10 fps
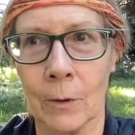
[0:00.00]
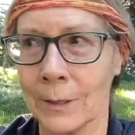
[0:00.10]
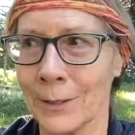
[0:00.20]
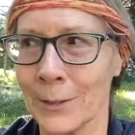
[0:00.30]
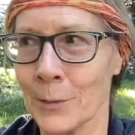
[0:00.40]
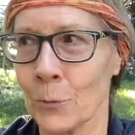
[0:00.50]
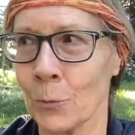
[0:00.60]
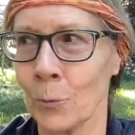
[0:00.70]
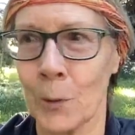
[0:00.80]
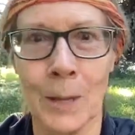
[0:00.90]
just
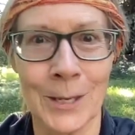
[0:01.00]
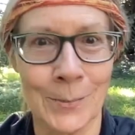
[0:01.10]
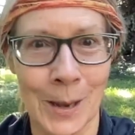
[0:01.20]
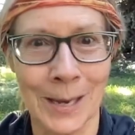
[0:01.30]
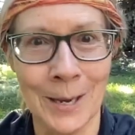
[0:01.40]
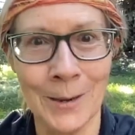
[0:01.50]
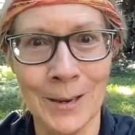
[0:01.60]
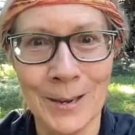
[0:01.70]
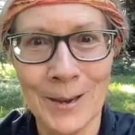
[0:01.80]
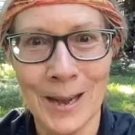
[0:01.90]
replace biking
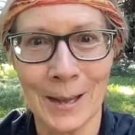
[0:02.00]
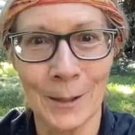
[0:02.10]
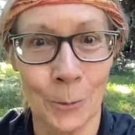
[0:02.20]
the